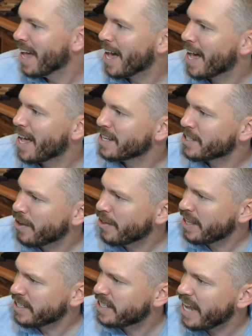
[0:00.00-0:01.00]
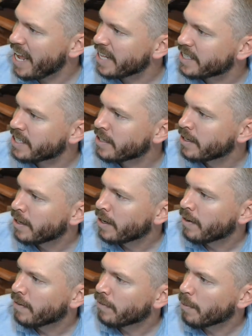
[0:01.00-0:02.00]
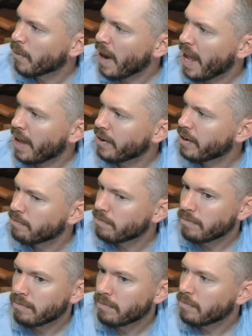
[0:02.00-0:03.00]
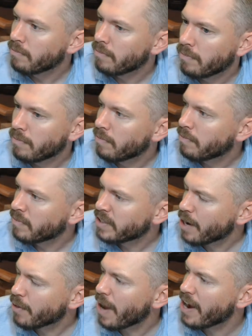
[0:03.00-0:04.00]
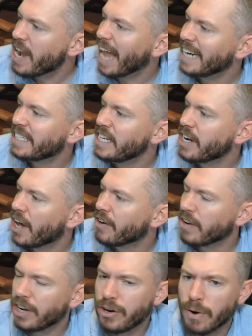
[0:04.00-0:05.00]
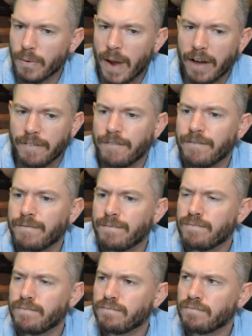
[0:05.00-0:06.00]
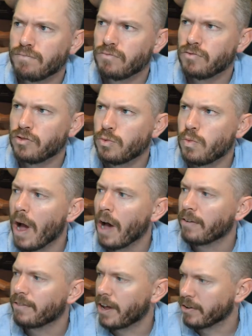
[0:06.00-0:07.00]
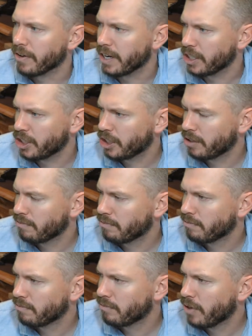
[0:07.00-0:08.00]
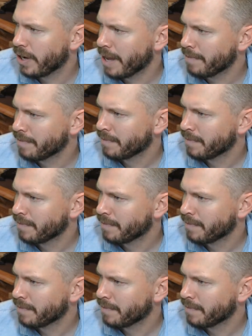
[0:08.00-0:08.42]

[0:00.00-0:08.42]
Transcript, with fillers: Uh, so this dates from around, say, around 1900 to around 1200-ish, okay?